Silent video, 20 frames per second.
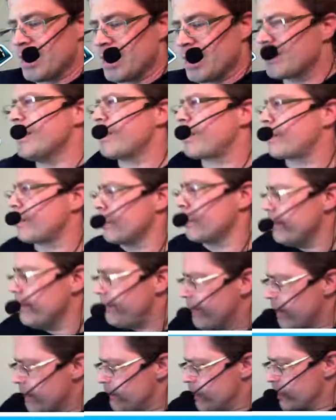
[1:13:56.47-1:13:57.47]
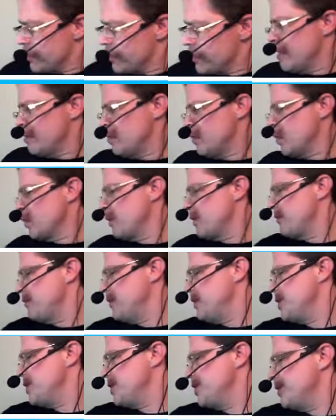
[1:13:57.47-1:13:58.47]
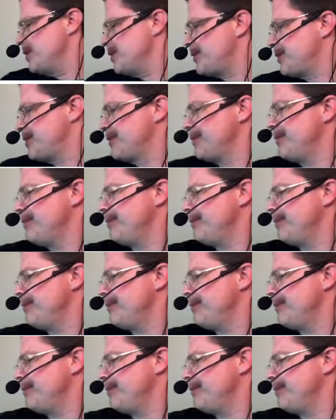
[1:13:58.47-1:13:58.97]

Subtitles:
it's like 35% more efficient.